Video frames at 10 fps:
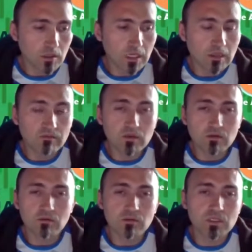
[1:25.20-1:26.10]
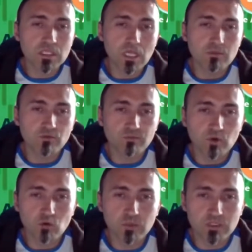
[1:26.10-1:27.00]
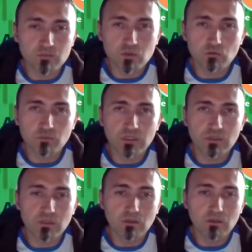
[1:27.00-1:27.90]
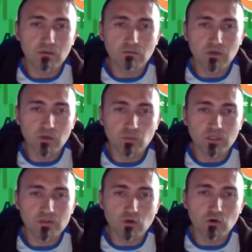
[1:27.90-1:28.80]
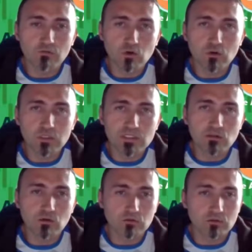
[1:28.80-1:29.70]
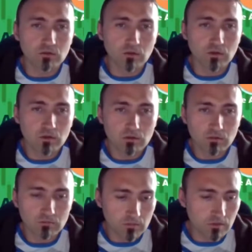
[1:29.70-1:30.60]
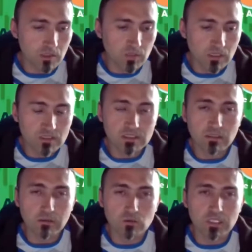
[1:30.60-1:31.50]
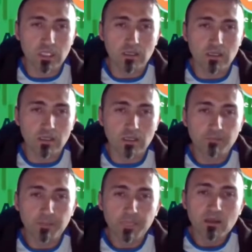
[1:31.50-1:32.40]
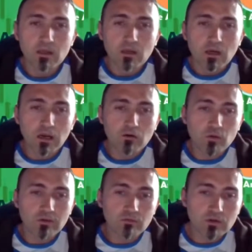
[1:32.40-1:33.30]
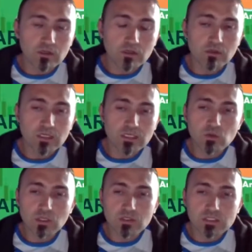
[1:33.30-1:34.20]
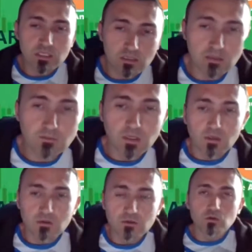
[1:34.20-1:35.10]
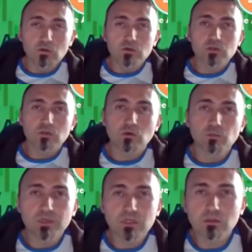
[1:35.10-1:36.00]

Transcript: having this type of problems to be very big. So overall, it's not that big as it looks like. However, as we can see, there was a big